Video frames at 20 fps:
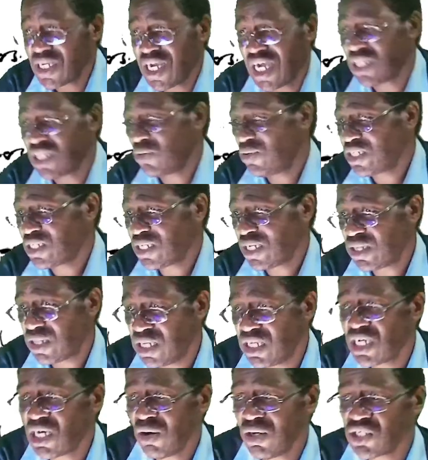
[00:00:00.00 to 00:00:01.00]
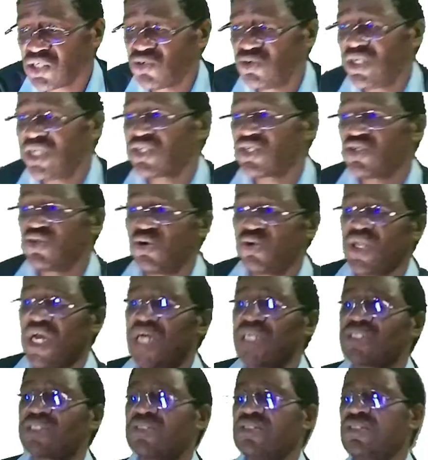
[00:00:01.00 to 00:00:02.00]
Otherwise, I think our students know
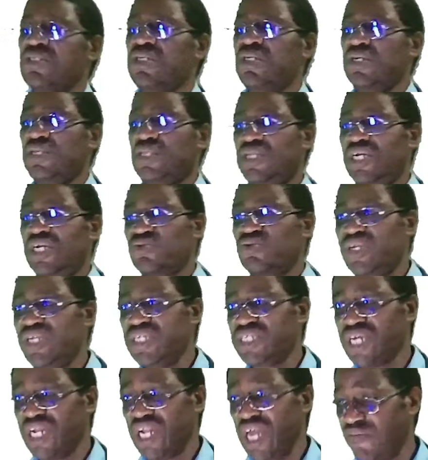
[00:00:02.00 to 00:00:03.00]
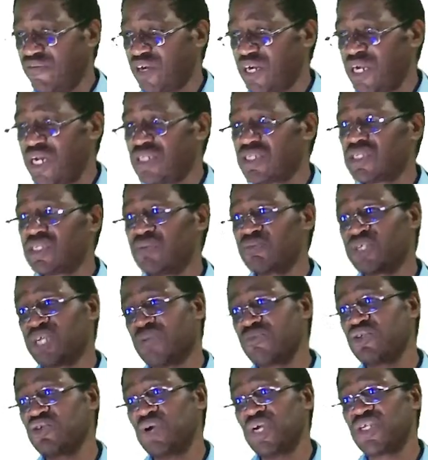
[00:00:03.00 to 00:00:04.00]
that when it's a live class,
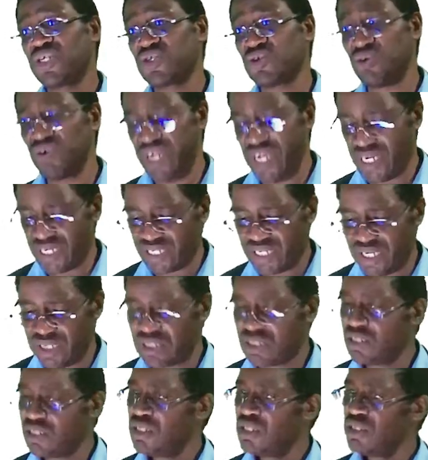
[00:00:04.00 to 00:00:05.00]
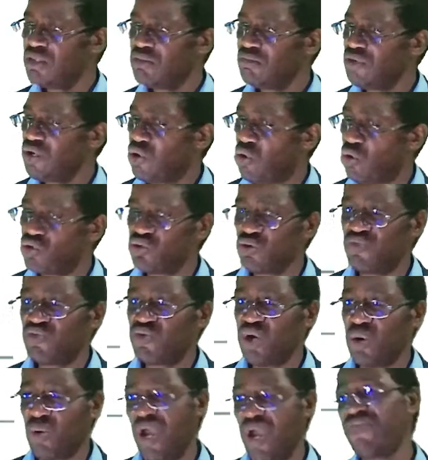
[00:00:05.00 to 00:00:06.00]
sometimes you are disconnected because of
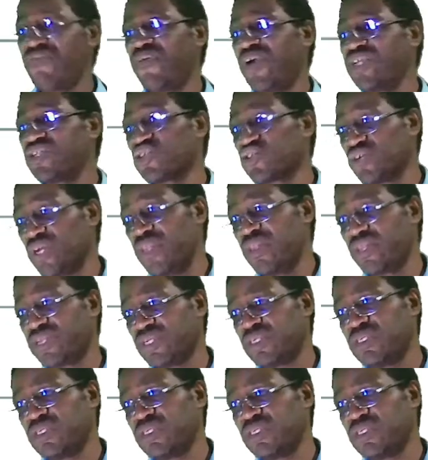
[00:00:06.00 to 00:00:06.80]
your Wi-Fi strength.